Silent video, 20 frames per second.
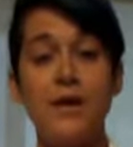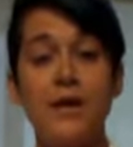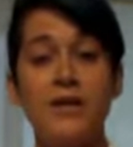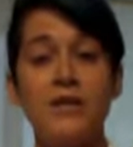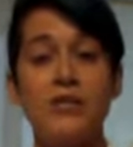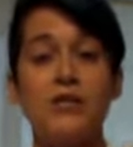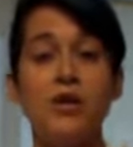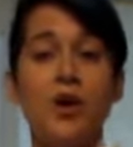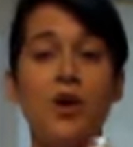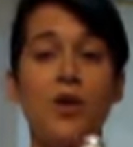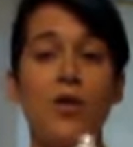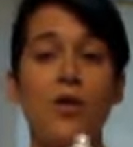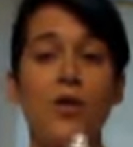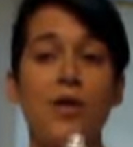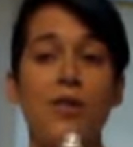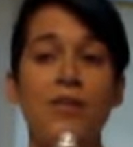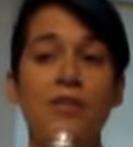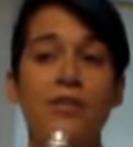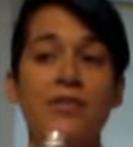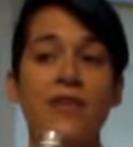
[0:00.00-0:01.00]
So
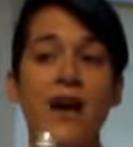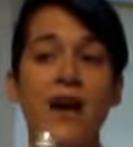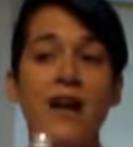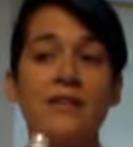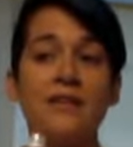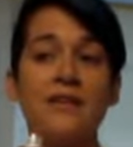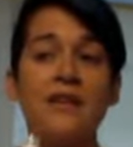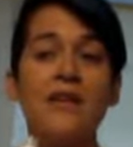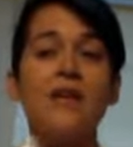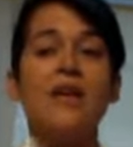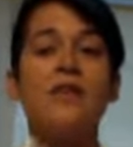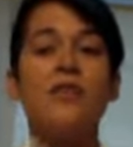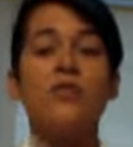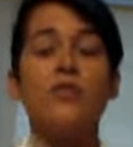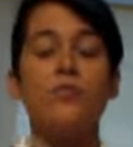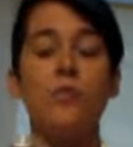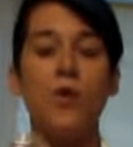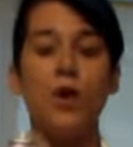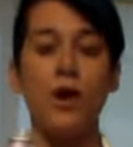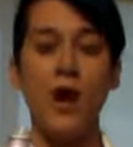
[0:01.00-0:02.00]
that's going to give you
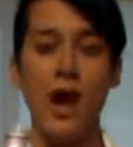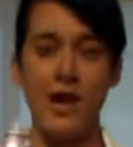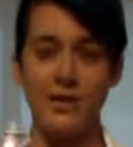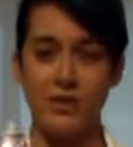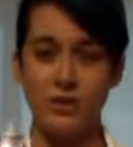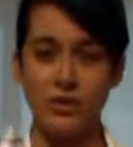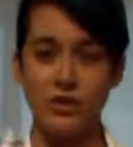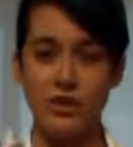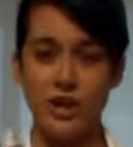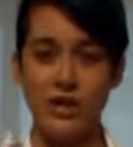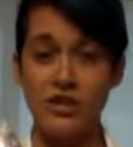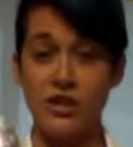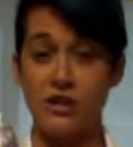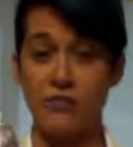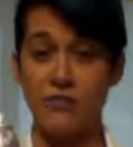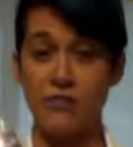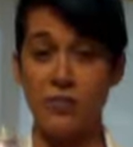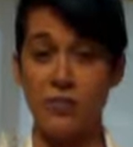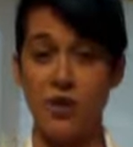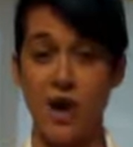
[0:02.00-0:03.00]
more concentration of
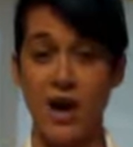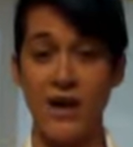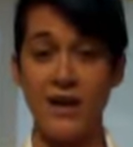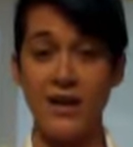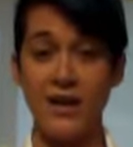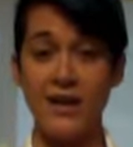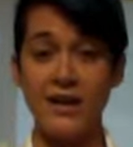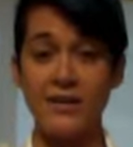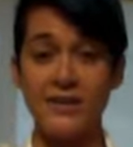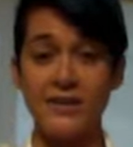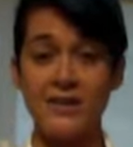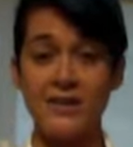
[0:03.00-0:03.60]
product,